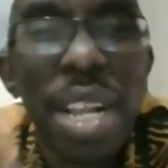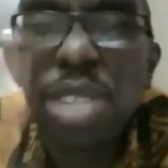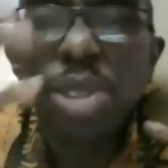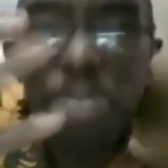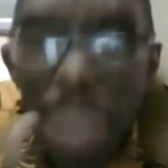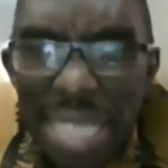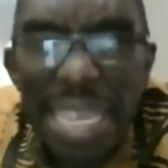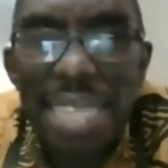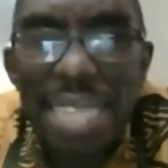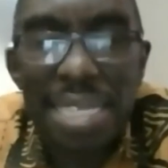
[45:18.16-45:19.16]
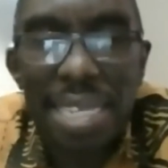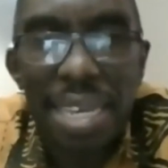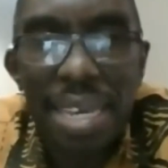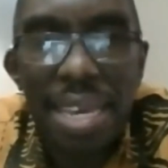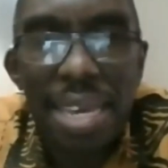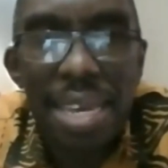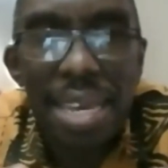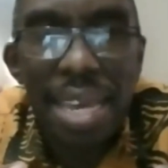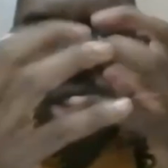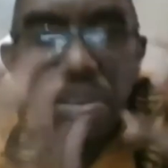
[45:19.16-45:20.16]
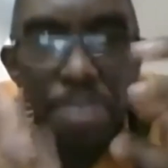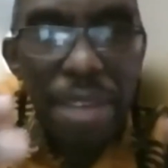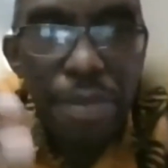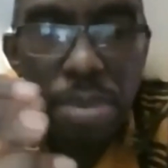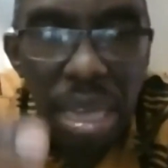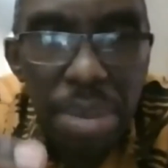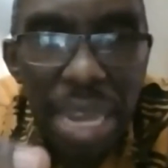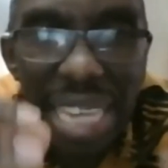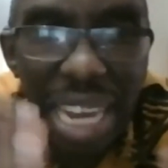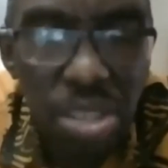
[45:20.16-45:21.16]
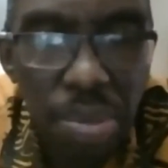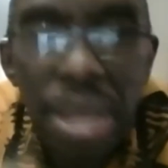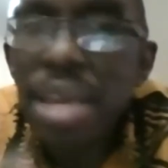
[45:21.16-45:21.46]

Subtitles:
So it makes sense. Instead of buying from somebody as a customer,